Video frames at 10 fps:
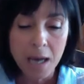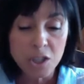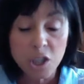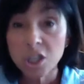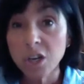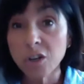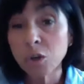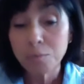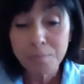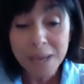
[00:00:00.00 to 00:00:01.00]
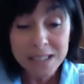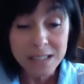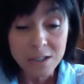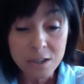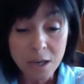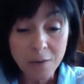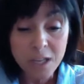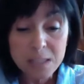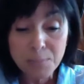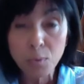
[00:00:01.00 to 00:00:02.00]
She shares her message of
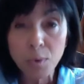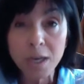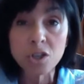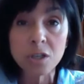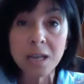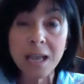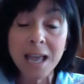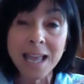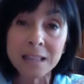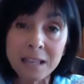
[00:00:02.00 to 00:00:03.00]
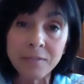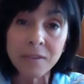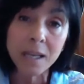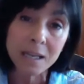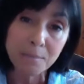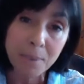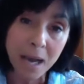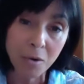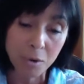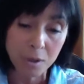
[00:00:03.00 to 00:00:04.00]
inspiration and living an
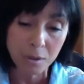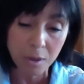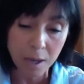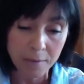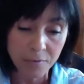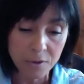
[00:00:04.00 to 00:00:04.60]
empowered life.